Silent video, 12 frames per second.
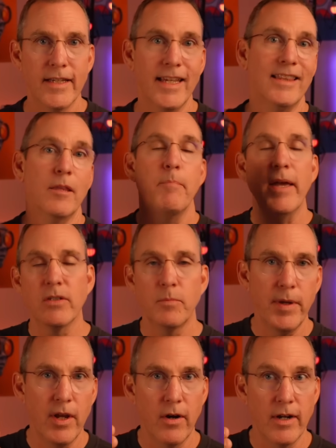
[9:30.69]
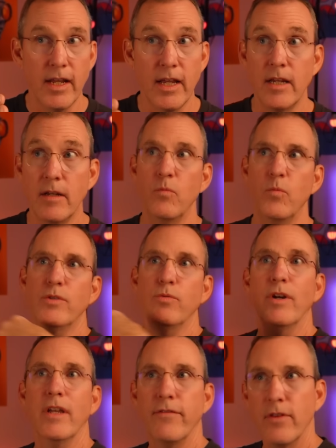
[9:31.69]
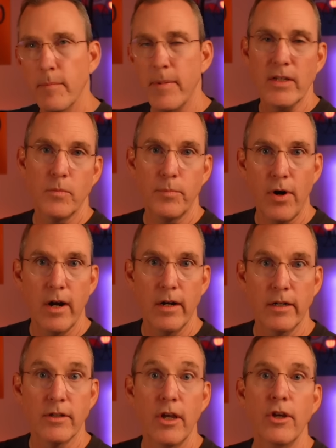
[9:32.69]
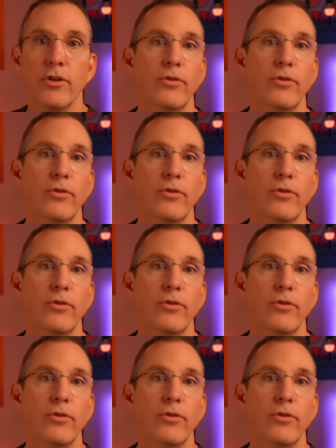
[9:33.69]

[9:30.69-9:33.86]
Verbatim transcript: to get the best PRD, which will give you the best product.